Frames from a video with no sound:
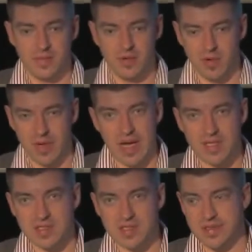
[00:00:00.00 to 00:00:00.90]
or
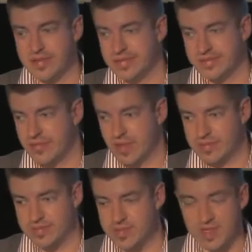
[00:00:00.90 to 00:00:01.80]
ask, well,
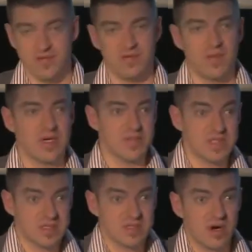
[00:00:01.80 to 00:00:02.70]
to give you my
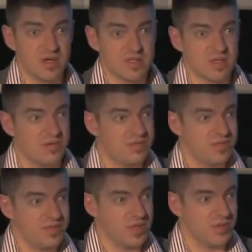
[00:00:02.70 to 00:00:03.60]
business card, so
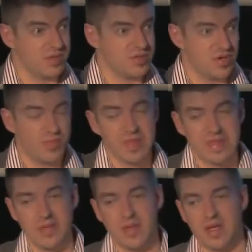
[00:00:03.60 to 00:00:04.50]
you could drop me
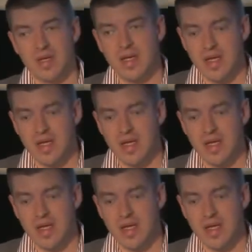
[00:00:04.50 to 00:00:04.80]
an email.